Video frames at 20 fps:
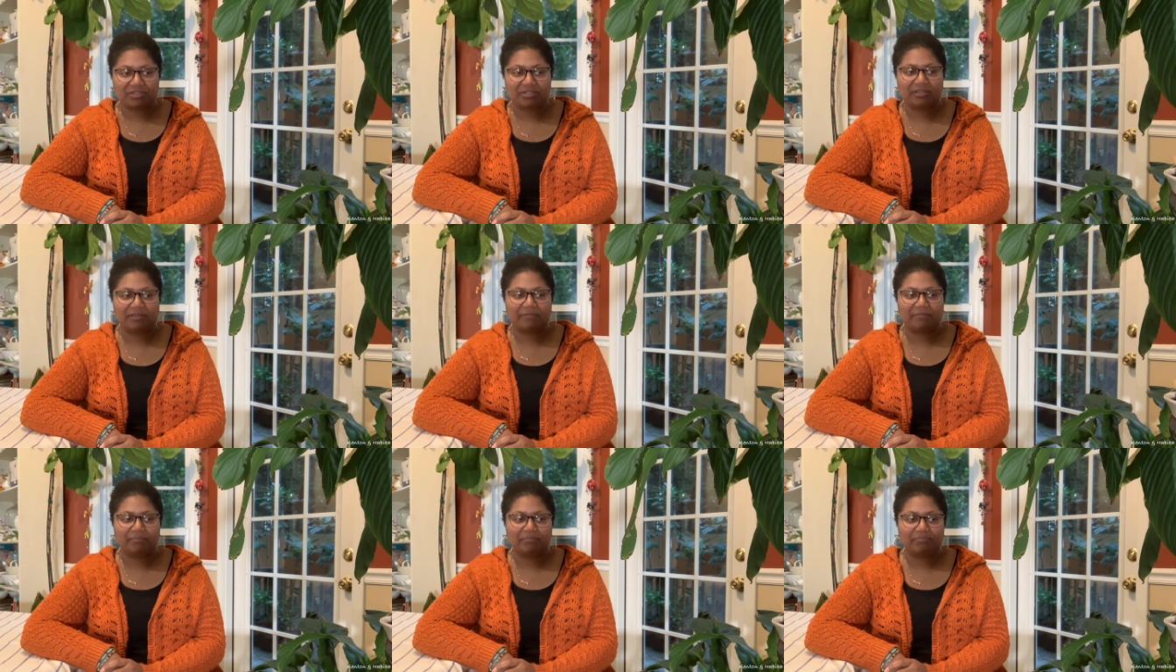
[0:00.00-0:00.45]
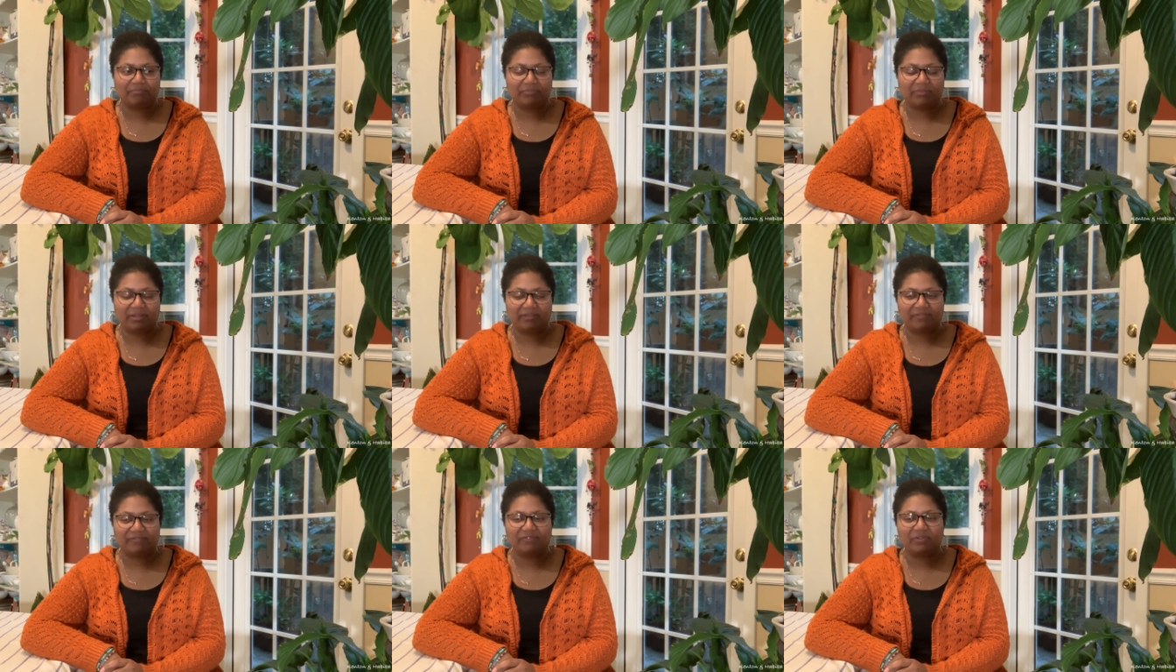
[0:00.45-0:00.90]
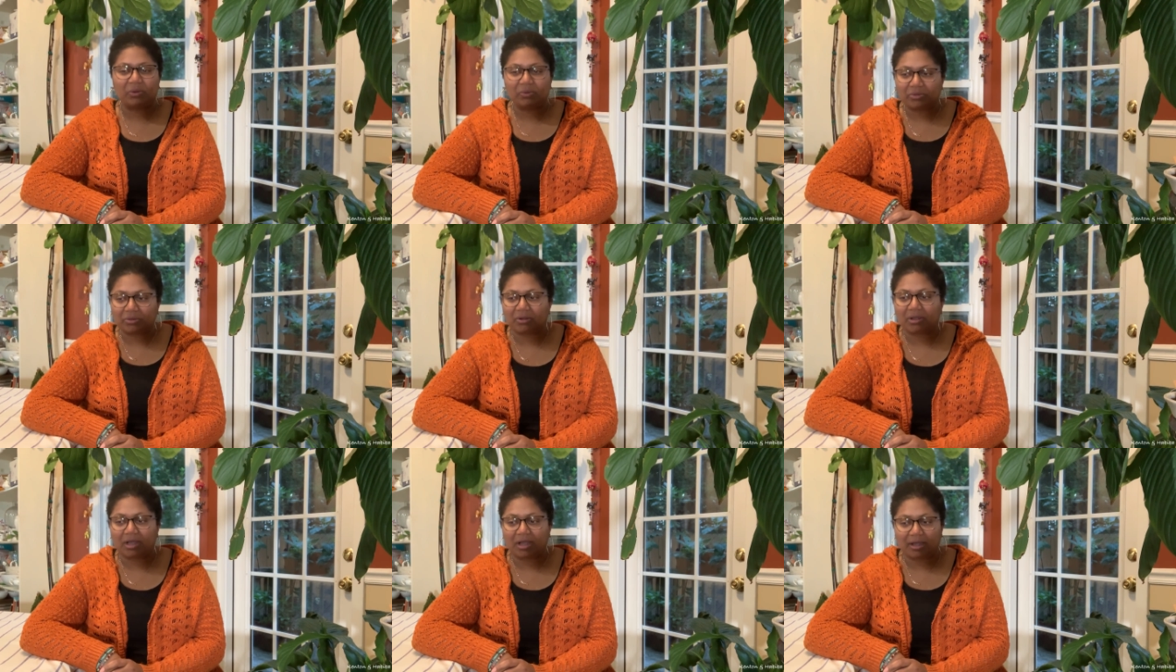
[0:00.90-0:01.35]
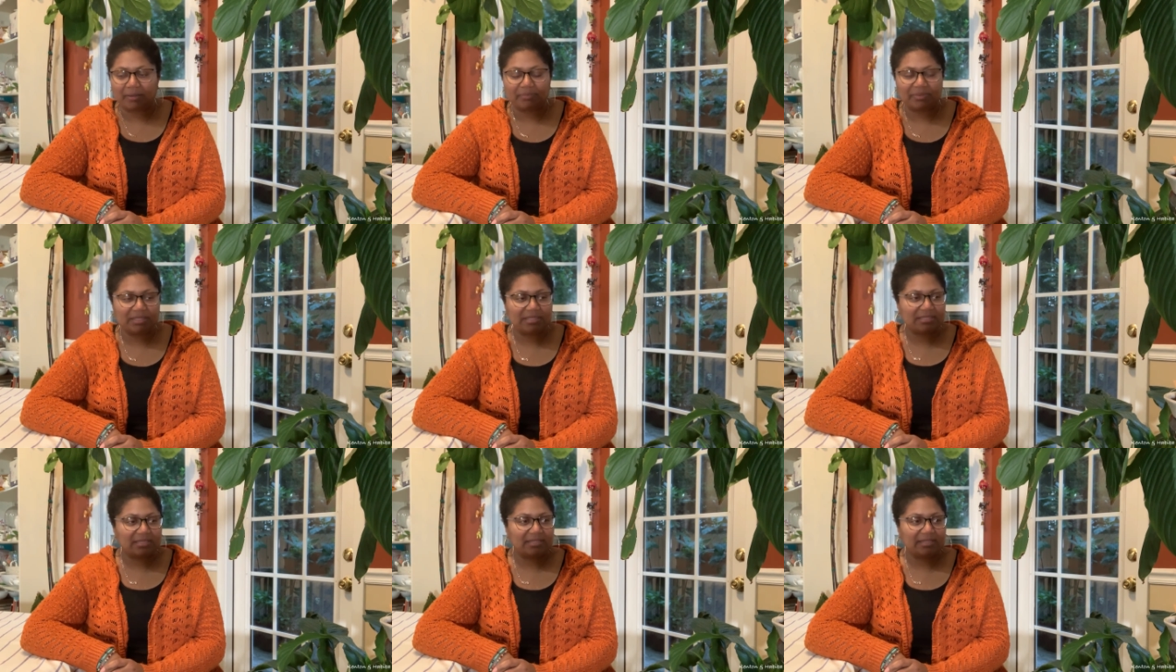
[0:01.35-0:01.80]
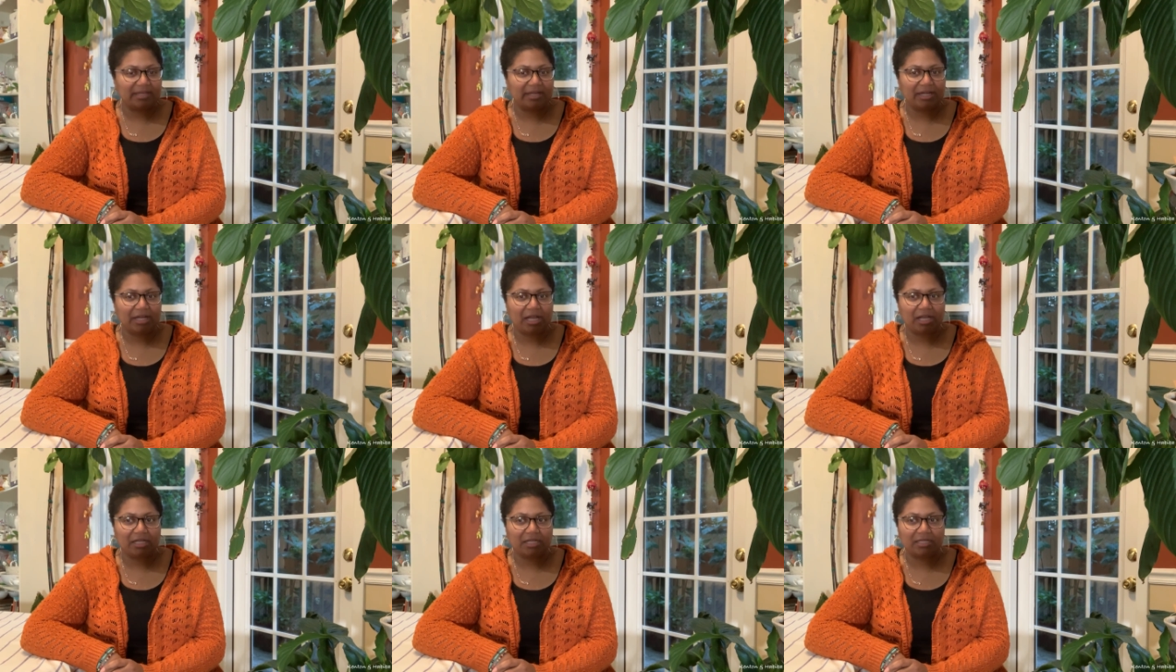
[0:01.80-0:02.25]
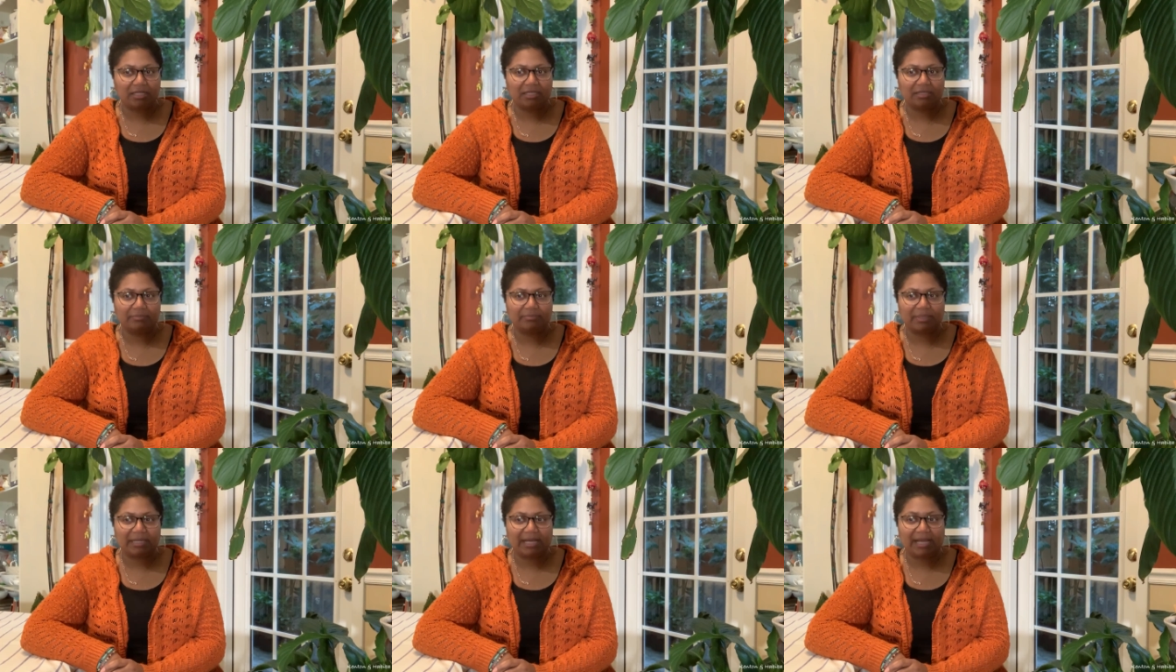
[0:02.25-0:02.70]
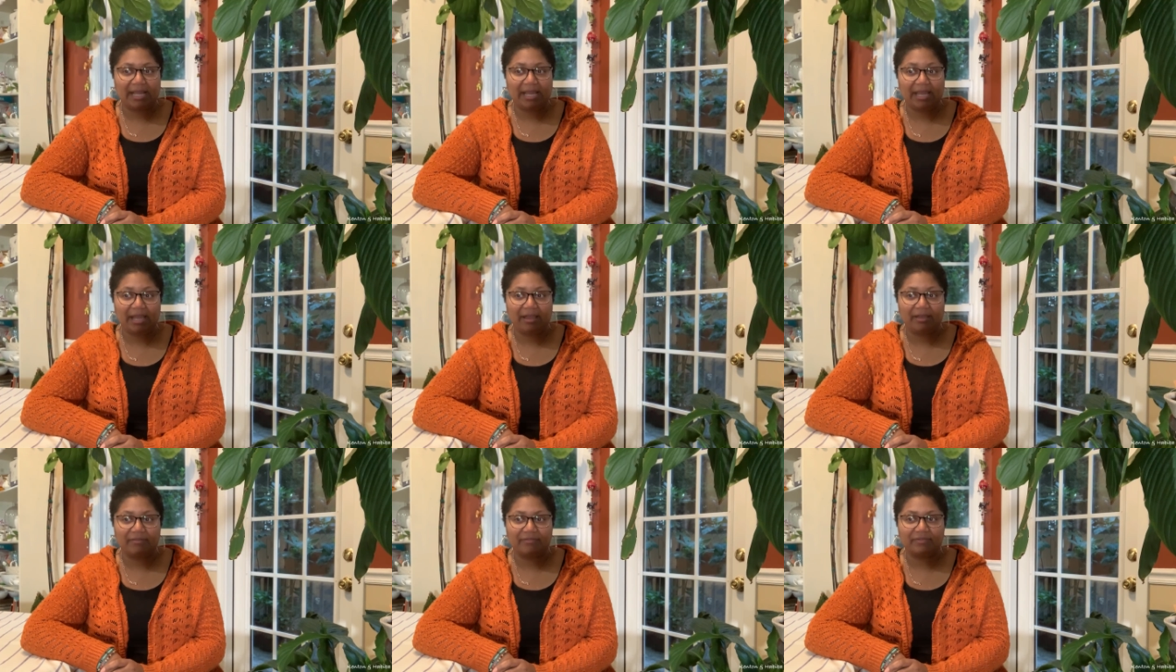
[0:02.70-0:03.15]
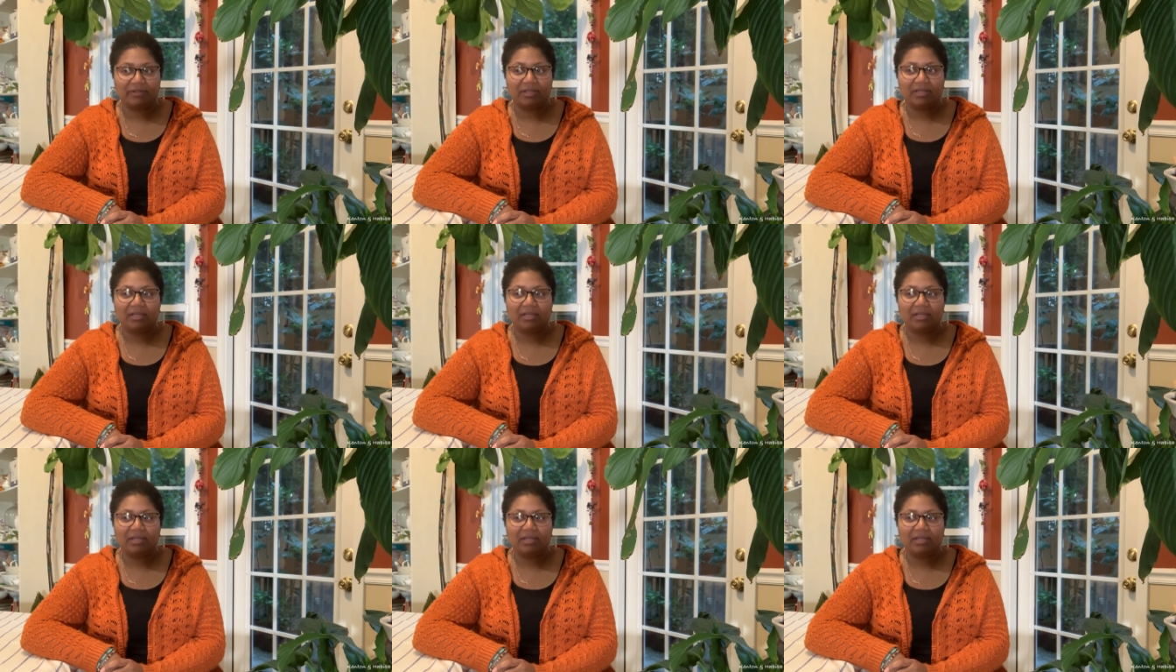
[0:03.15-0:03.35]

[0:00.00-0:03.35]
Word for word: They're, they're photocopies and they're not good, but I have